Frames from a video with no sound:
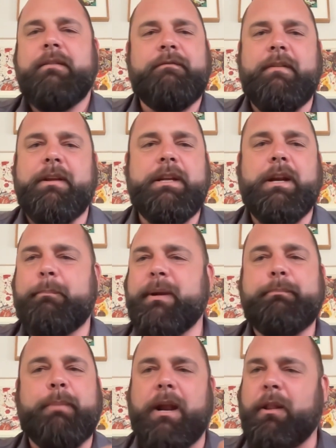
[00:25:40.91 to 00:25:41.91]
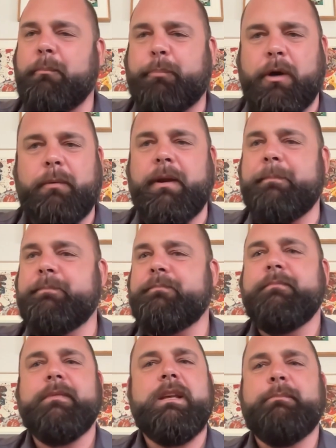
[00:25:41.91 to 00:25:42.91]
big bottle of bourbon,
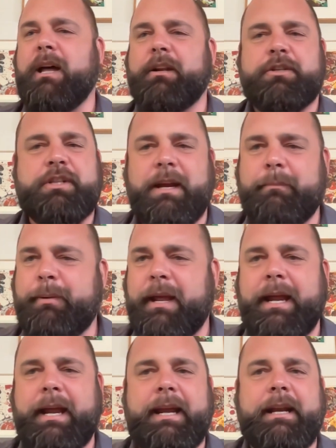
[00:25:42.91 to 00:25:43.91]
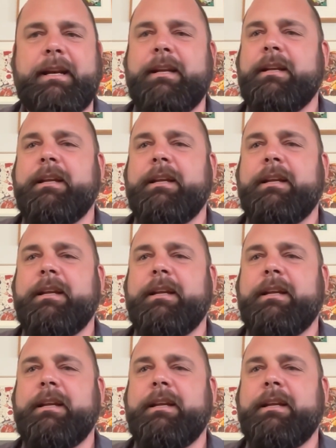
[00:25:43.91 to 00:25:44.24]
bottle of champagne,